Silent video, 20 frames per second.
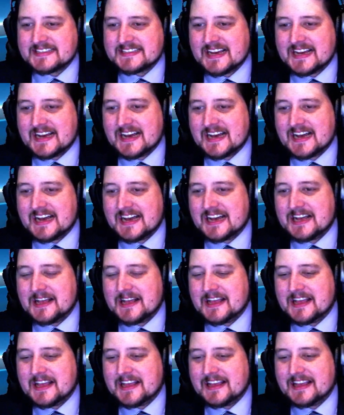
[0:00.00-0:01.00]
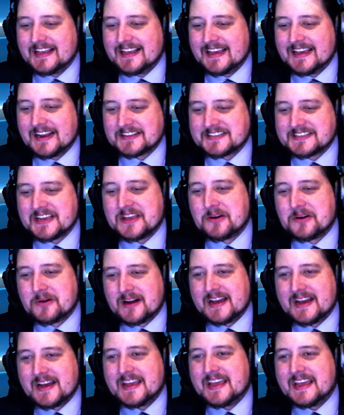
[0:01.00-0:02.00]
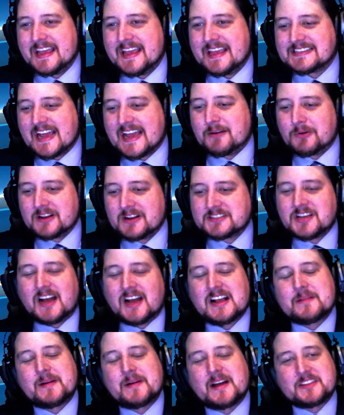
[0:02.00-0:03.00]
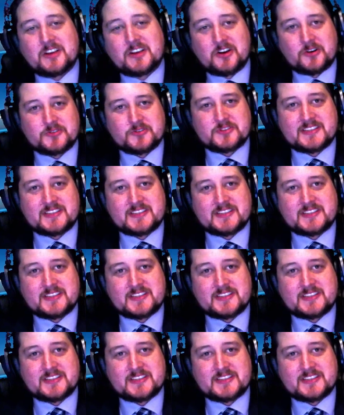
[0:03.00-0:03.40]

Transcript: Uh, and I'll tell you why, is I want to talk about the host.